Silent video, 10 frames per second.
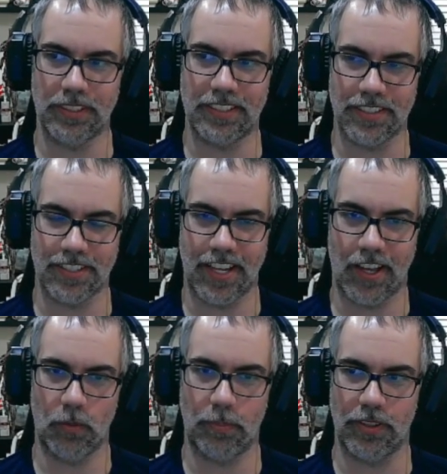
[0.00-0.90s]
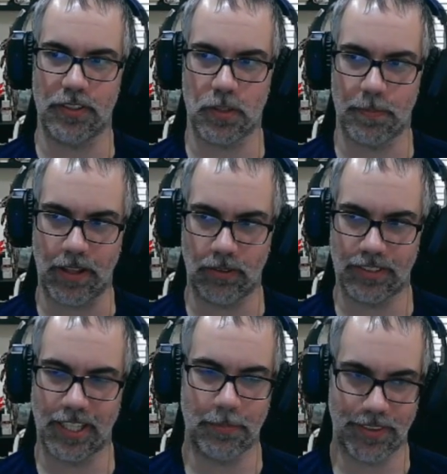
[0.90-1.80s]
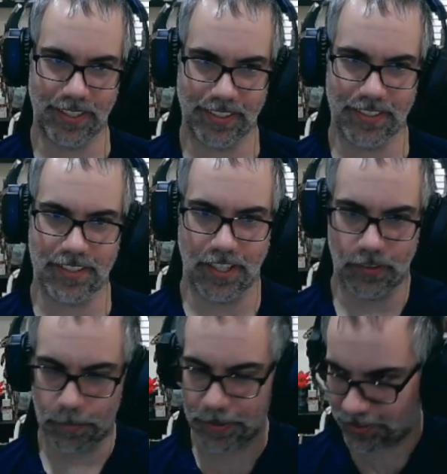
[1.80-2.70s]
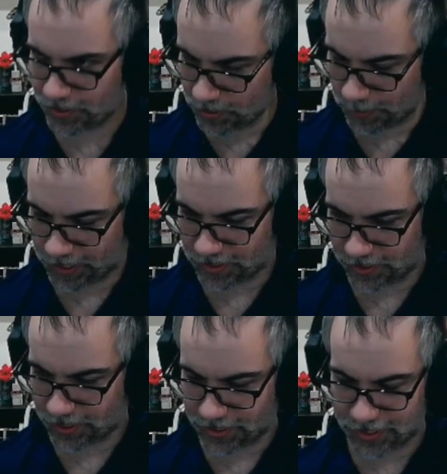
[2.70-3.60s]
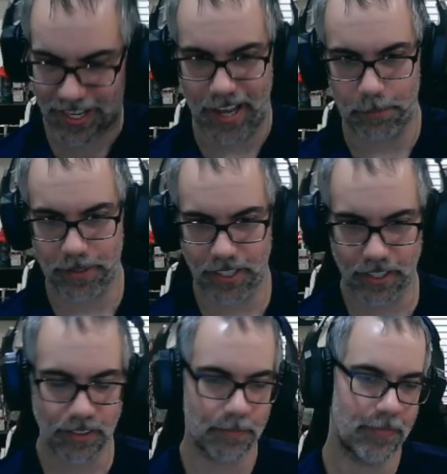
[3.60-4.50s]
It doesn't help their spell type things and other pieces because it doesn't happen there.